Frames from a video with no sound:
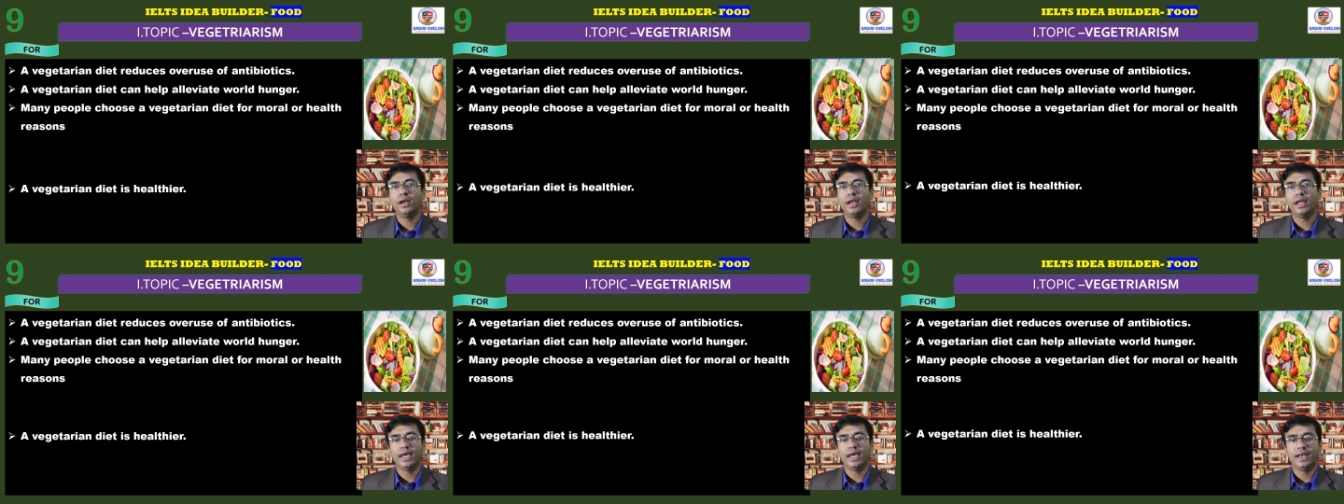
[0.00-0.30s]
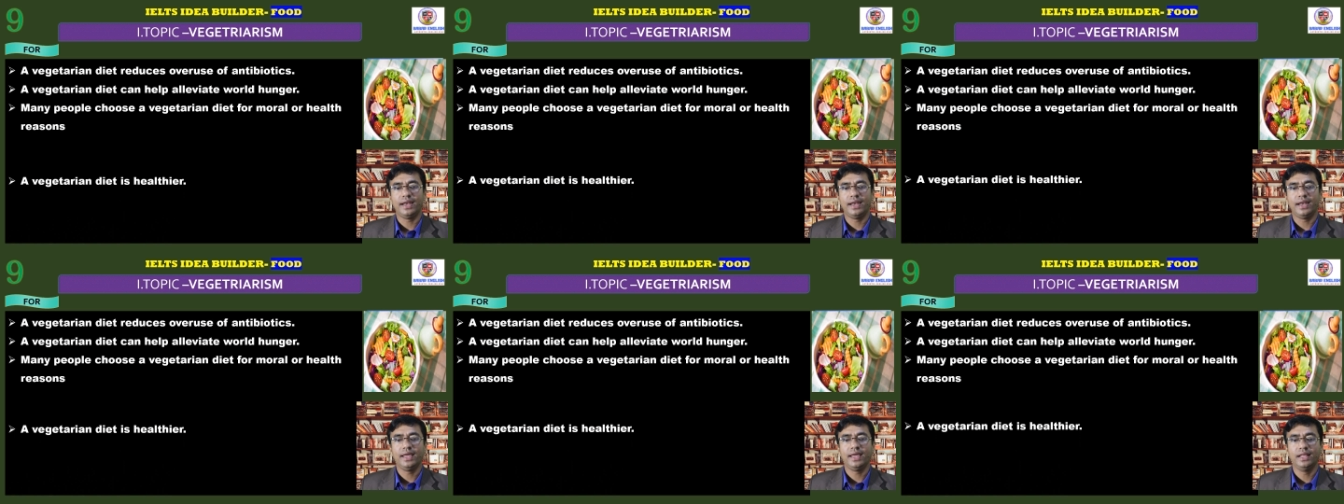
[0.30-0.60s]
and
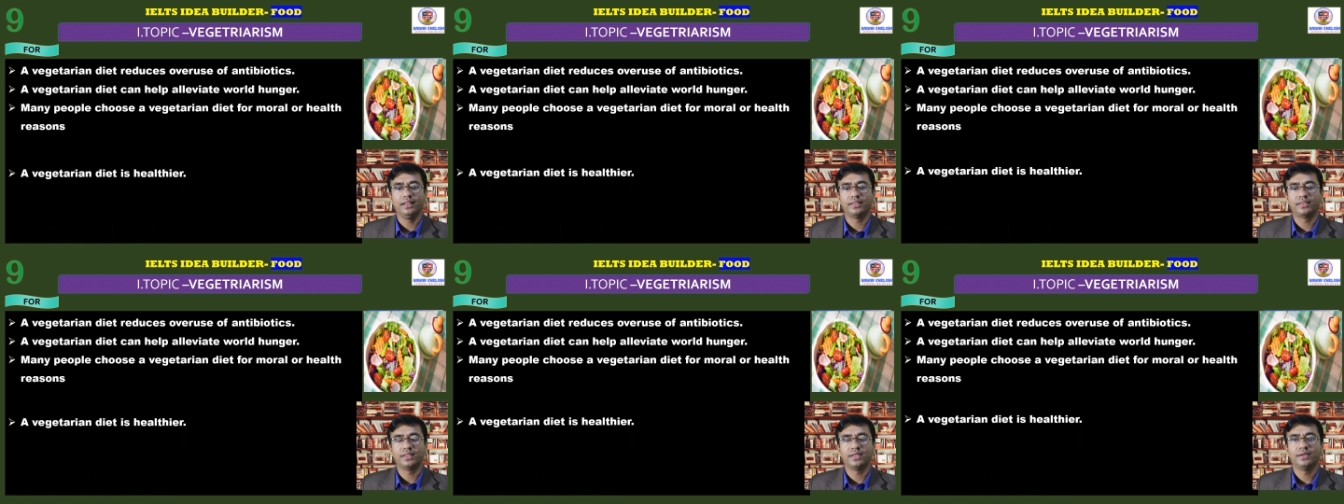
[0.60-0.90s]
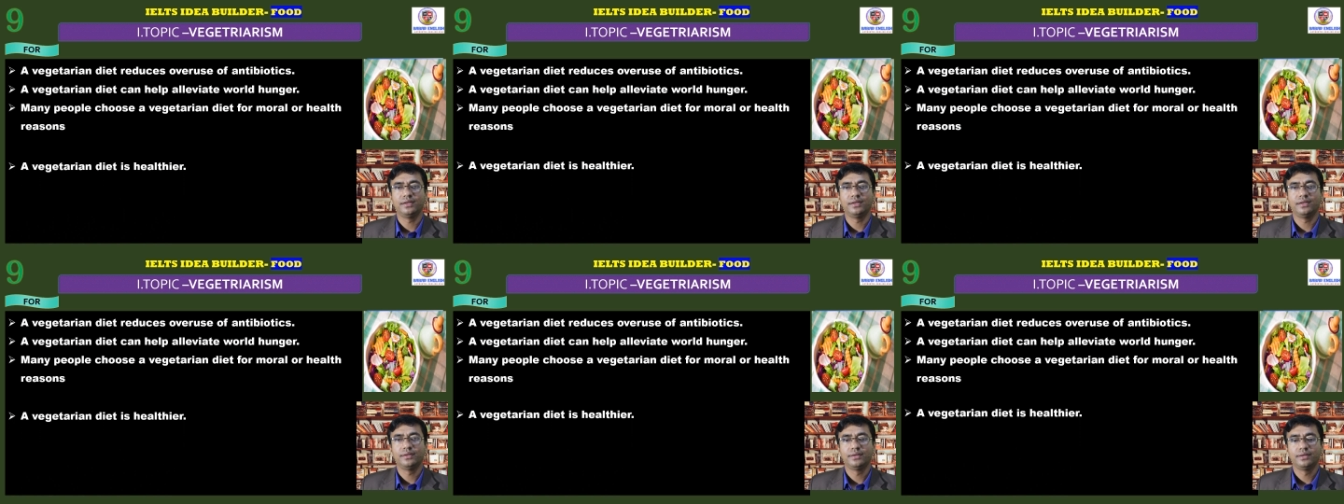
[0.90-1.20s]
health
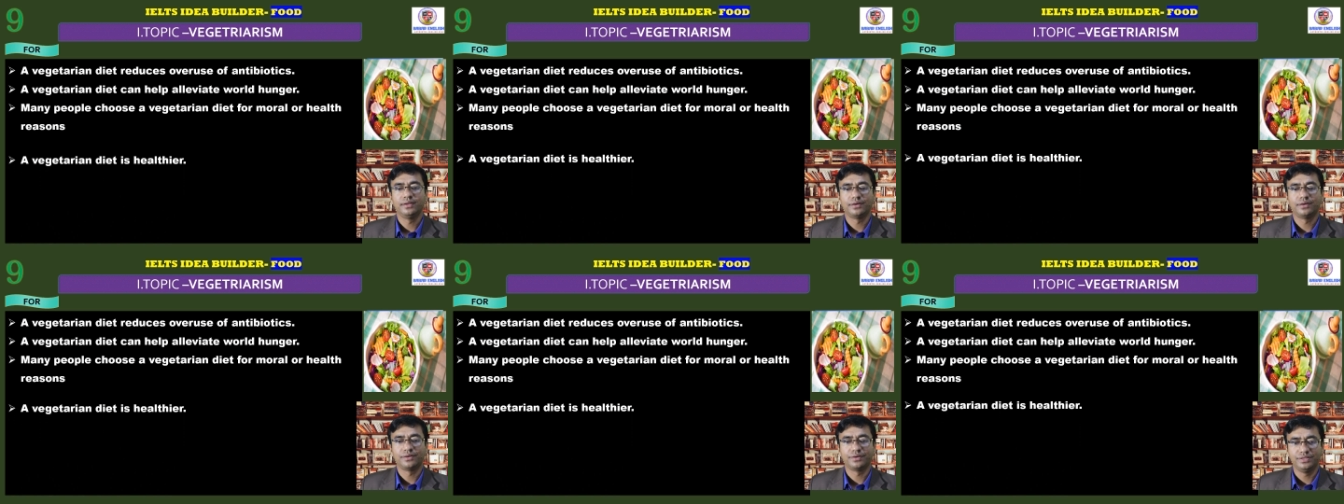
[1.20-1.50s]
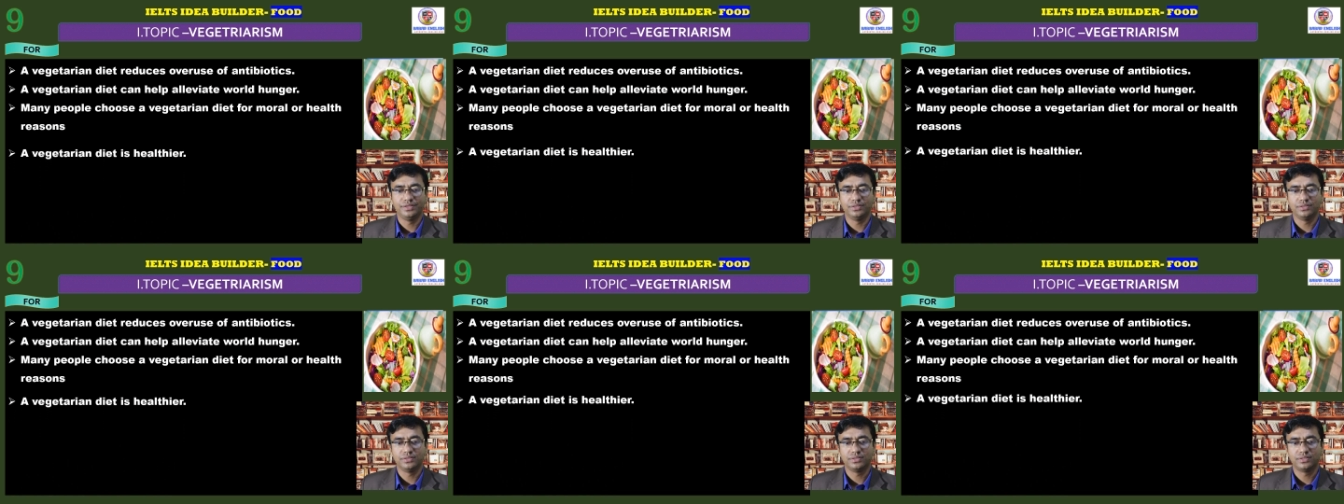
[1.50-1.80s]

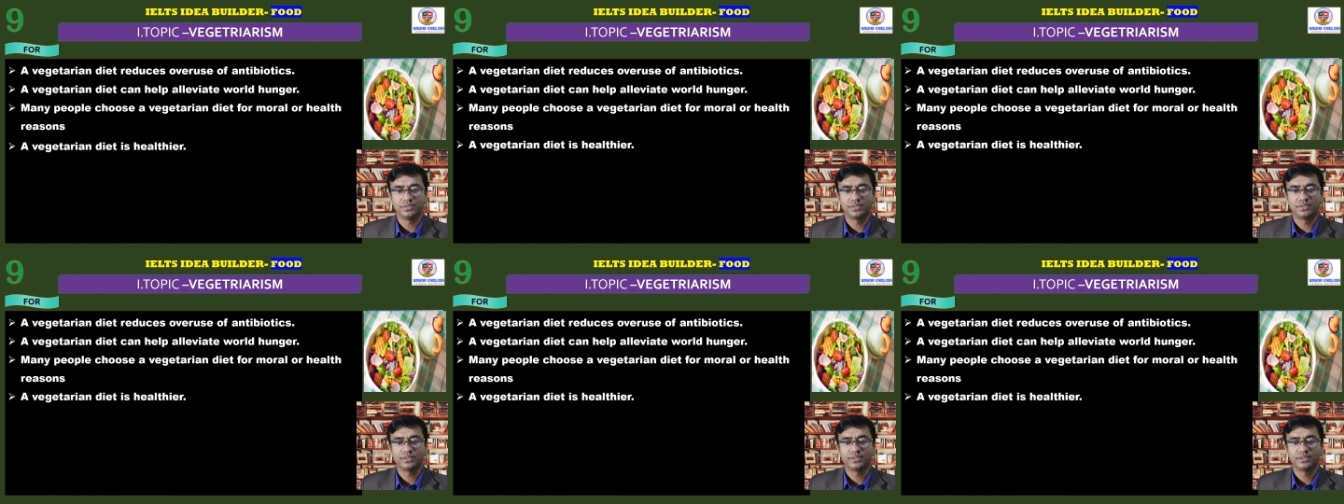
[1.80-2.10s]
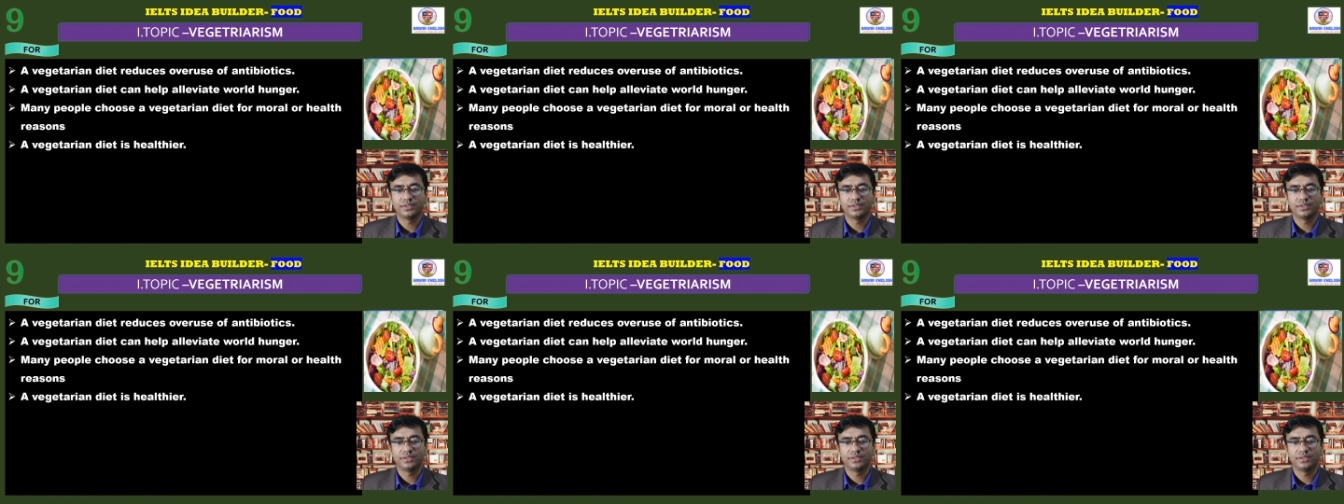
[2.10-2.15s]
reasons.